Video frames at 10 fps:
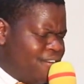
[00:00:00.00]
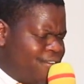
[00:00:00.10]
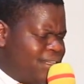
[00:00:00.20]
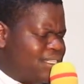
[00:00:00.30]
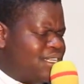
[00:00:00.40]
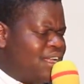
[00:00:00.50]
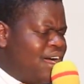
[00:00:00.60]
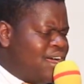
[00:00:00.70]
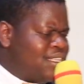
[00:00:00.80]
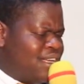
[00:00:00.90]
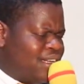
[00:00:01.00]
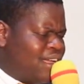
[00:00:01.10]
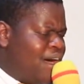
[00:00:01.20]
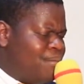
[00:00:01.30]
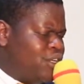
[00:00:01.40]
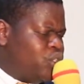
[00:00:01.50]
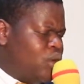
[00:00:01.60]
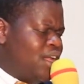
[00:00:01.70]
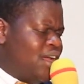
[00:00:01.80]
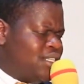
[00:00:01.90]
Visit us and come and
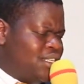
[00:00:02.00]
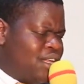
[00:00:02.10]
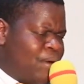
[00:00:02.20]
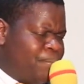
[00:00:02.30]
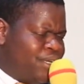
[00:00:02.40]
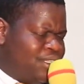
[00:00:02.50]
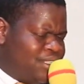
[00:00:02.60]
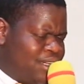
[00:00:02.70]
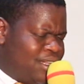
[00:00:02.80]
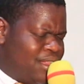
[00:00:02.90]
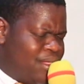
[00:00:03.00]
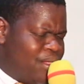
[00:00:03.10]
join us in our prison.